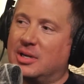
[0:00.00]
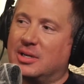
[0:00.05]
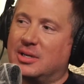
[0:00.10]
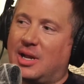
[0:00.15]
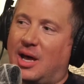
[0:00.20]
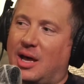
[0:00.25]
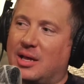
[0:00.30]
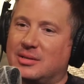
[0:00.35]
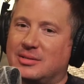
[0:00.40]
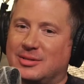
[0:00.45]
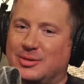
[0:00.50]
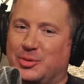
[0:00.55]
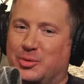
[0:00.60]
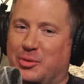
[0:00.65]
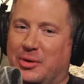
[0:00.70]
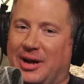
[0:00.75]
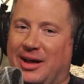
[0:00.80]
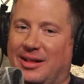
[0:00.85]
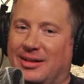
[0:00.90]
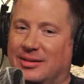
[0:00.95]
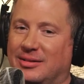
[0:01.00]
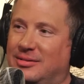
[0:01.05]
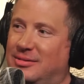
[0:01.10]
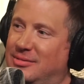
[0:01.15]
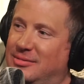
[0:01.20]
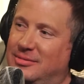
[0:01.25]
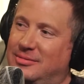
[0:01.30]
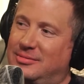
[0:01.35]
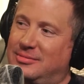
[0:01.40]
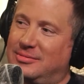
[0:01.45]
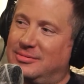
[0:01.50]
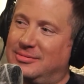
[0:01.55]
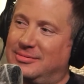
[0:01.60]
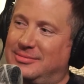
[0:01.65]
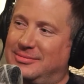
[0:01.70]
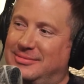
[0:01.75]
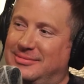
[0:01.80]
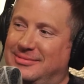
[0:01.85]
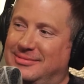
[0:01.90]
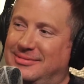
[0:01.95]
and not do well
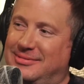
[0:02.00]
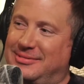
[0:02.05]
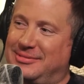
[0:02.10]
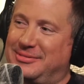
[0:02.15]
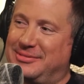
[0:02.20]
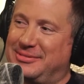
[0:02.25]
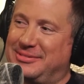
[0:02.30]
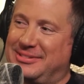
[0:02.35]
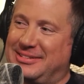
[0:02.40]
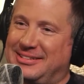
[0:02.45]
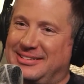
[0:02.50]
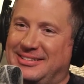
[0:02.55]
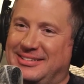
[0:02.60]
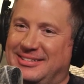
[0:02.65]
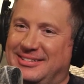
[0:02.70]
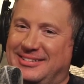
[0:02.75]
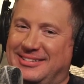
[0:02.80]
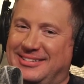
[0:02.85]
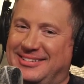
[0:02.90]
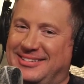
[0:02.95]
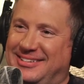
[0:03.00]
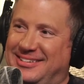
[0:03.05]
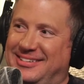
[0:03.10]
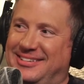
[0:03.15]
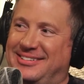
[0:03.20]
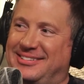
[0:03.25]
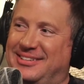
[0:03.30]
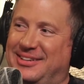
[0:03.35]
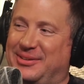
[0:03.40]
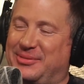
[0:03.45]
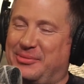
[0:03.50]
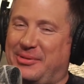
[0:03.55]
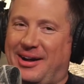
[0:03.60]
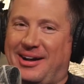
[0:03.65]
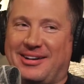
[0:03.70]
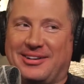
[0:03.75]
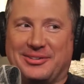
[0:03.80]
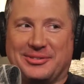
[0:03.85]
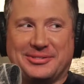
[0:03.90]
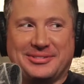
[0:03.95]
it's like wow.